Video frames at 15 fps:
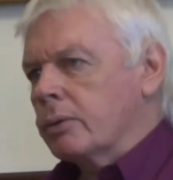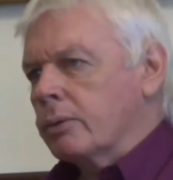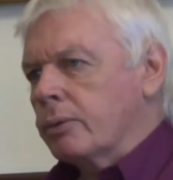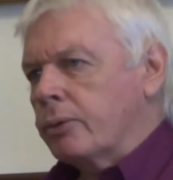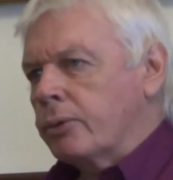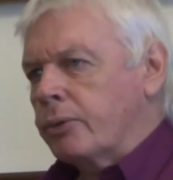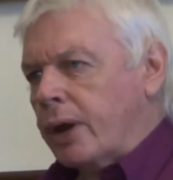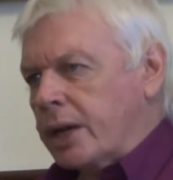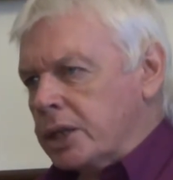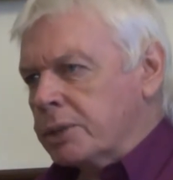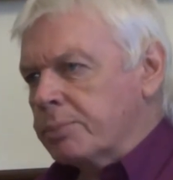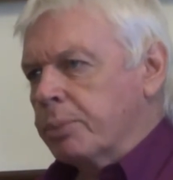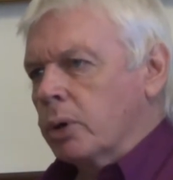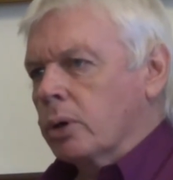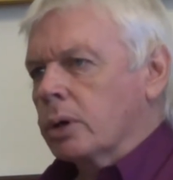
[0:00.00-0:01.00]

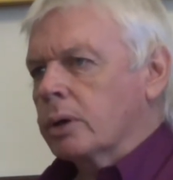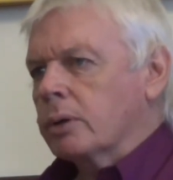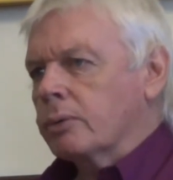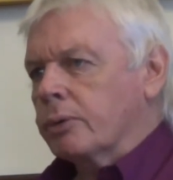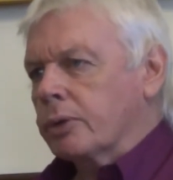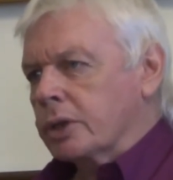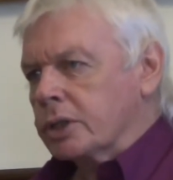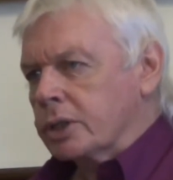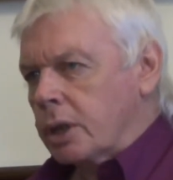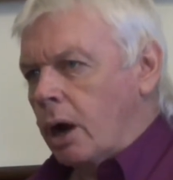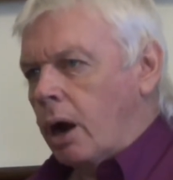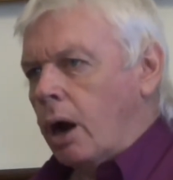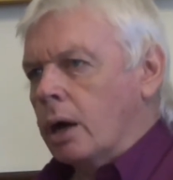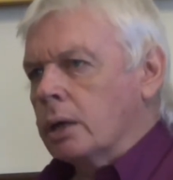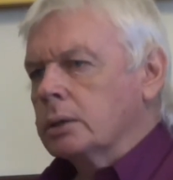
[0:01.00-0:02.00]
Facebook, for a
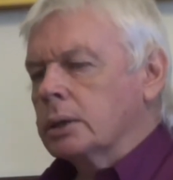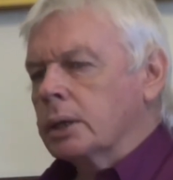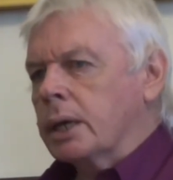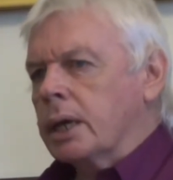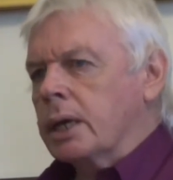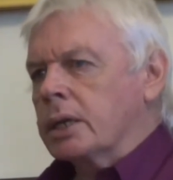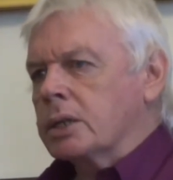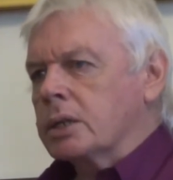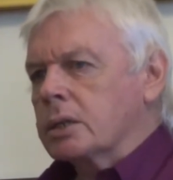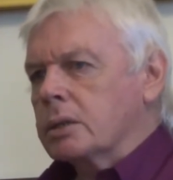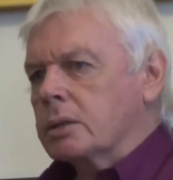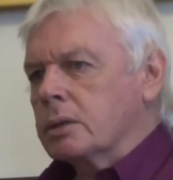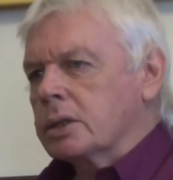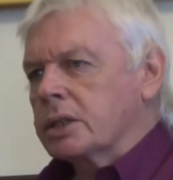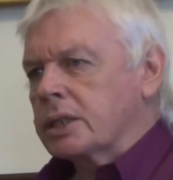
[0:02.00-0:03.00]
start,
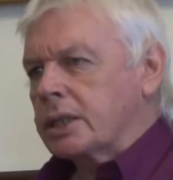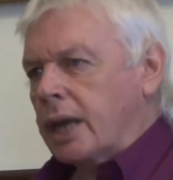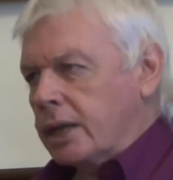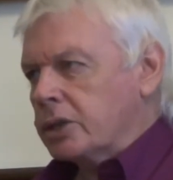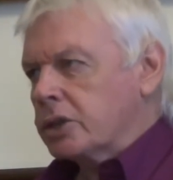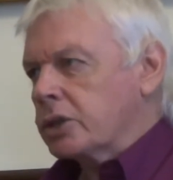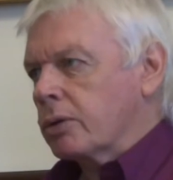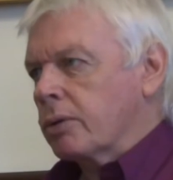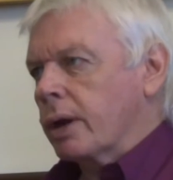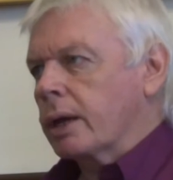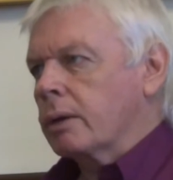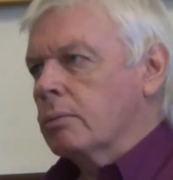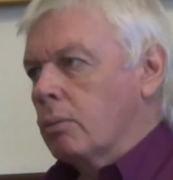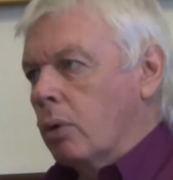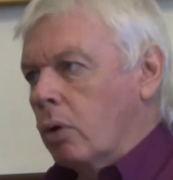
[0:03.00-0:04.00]
is
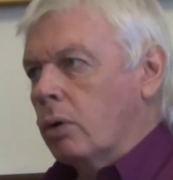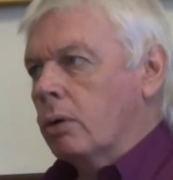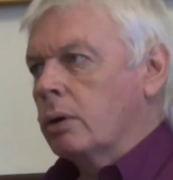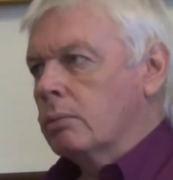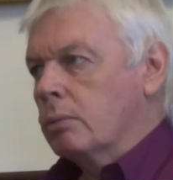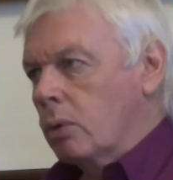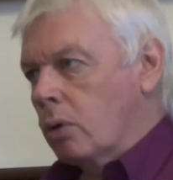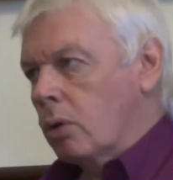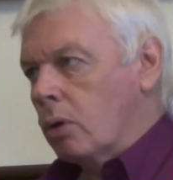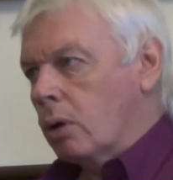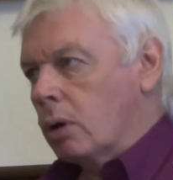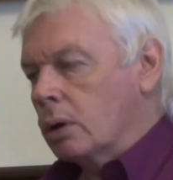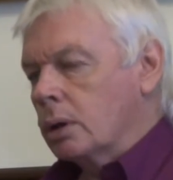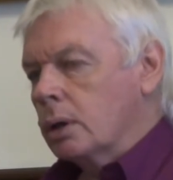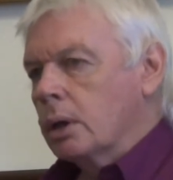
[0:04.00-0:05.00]
censoring more and
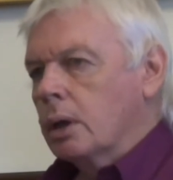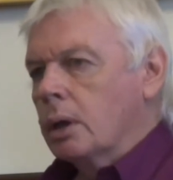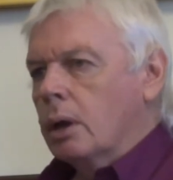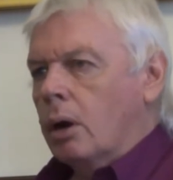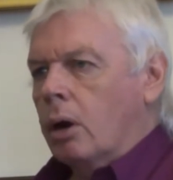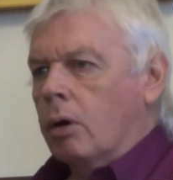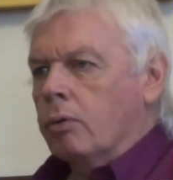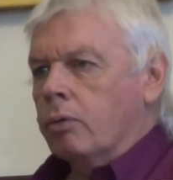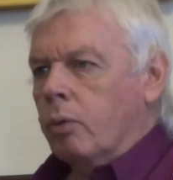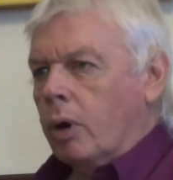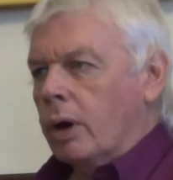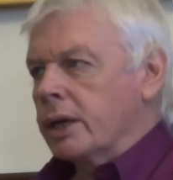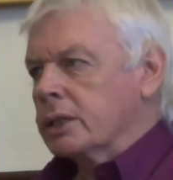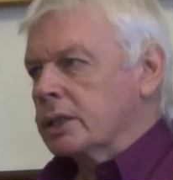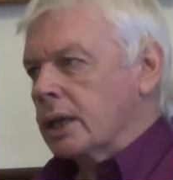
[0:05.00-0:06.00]
more of
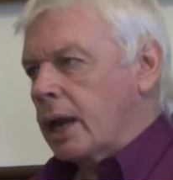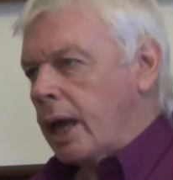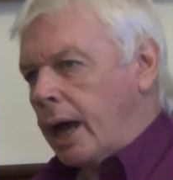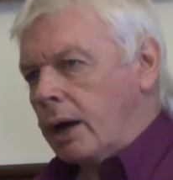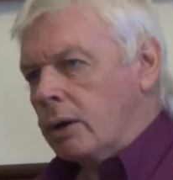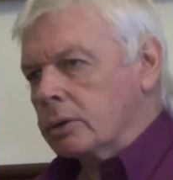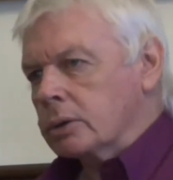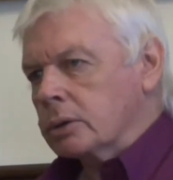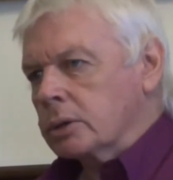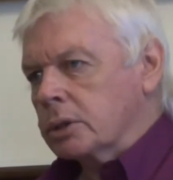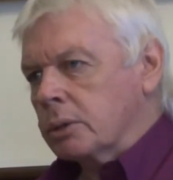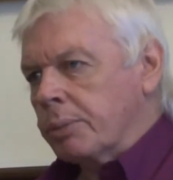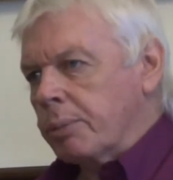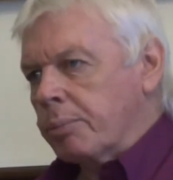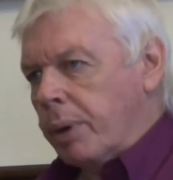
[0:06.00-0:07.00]
what is allowed
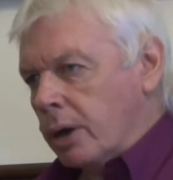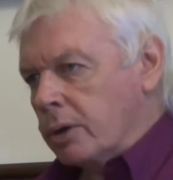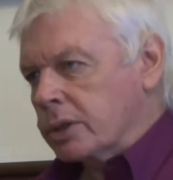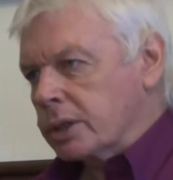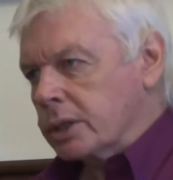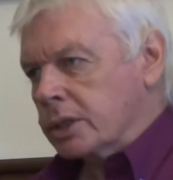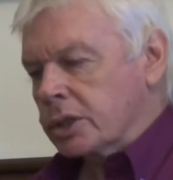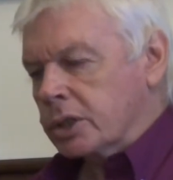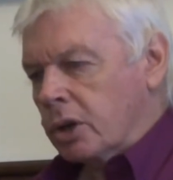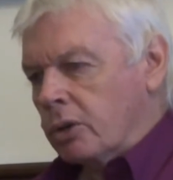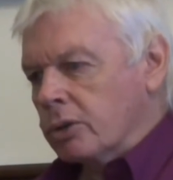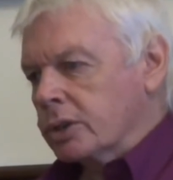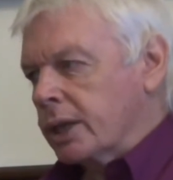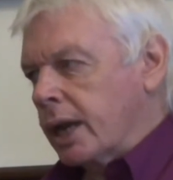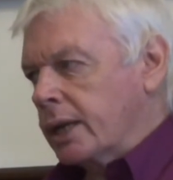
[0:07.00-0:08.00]
to be posted as
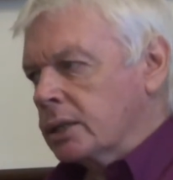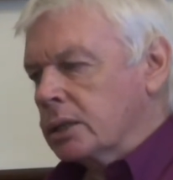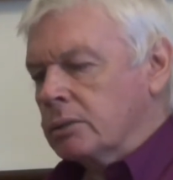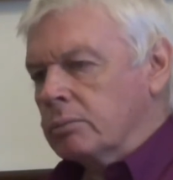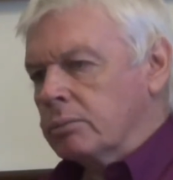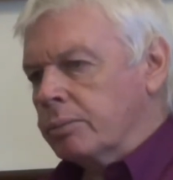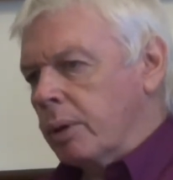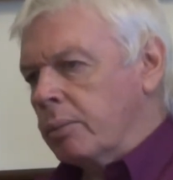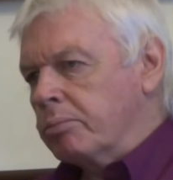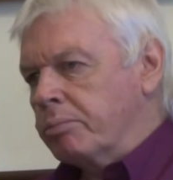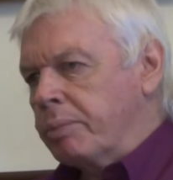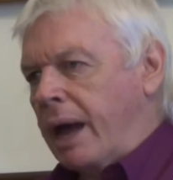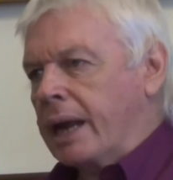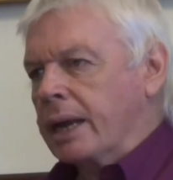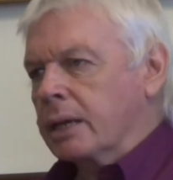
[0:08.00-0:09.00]
content and
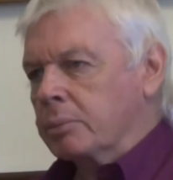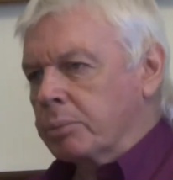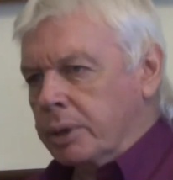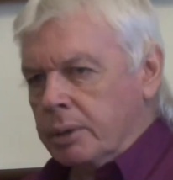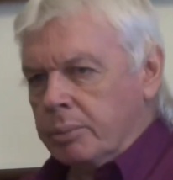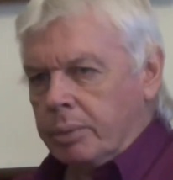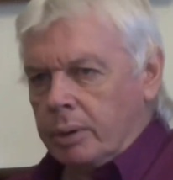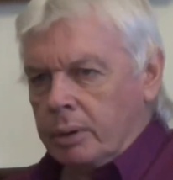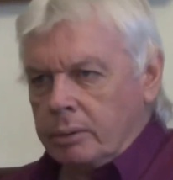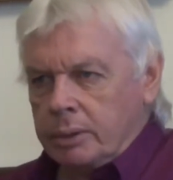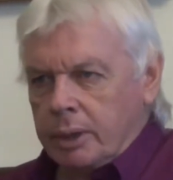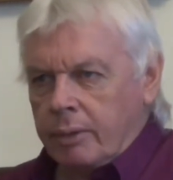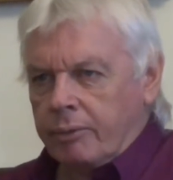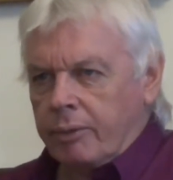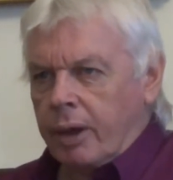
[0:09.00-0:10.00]
banning
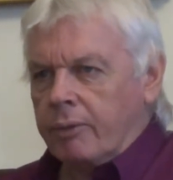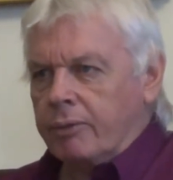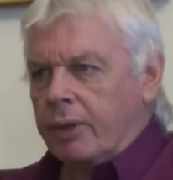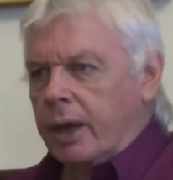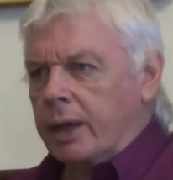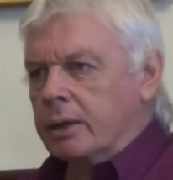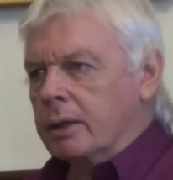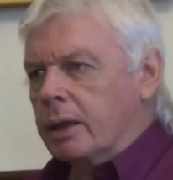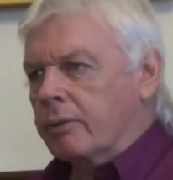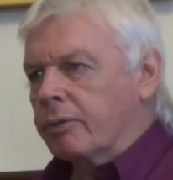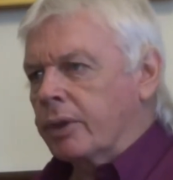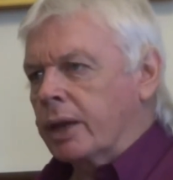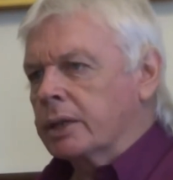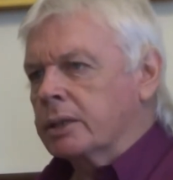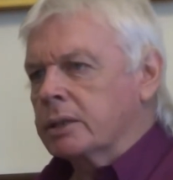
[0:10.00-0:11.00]
people if
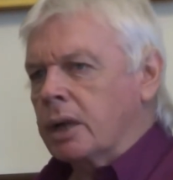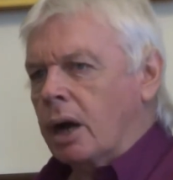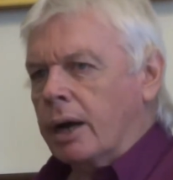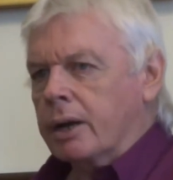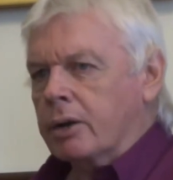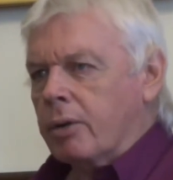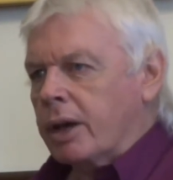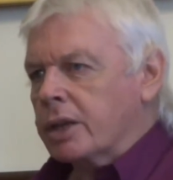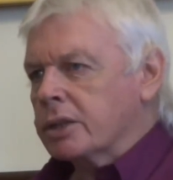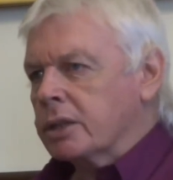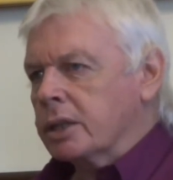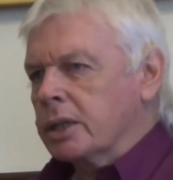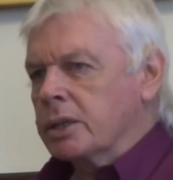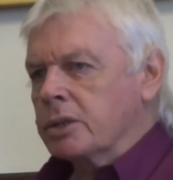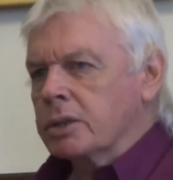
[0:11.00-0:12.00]
they
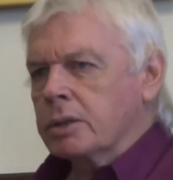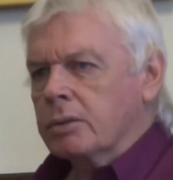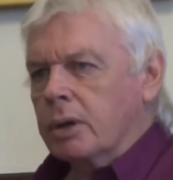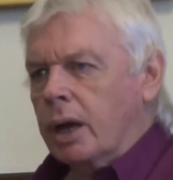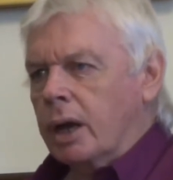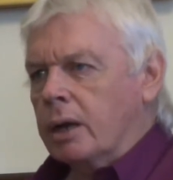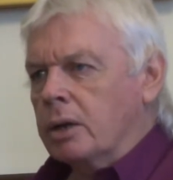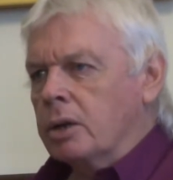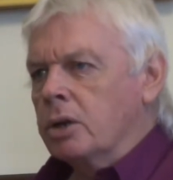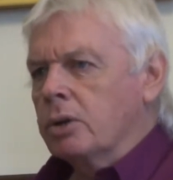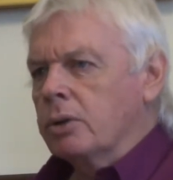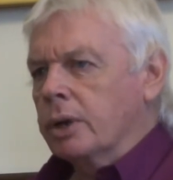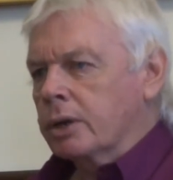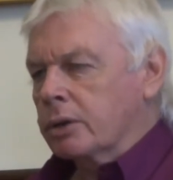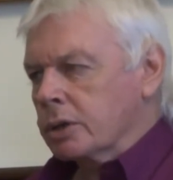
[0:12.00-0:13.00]
digress these
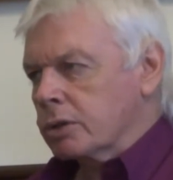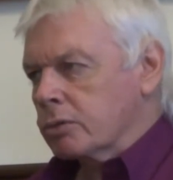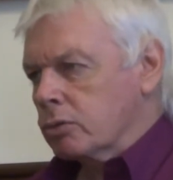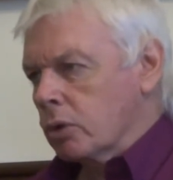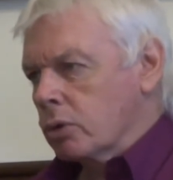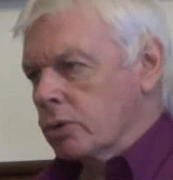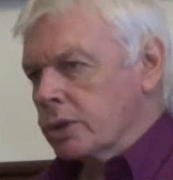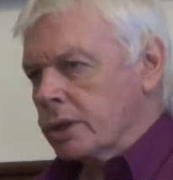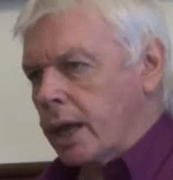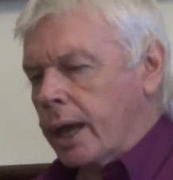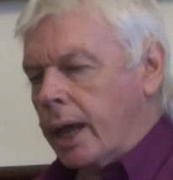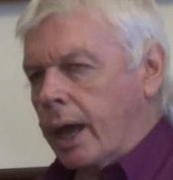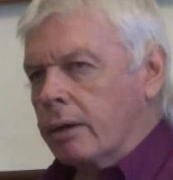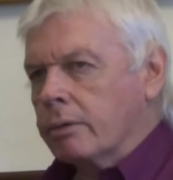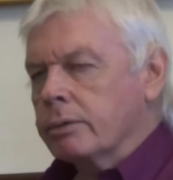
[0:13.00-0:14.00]
ludicrous rules
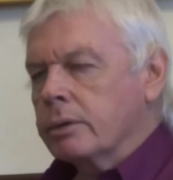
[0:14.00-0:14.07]
they have.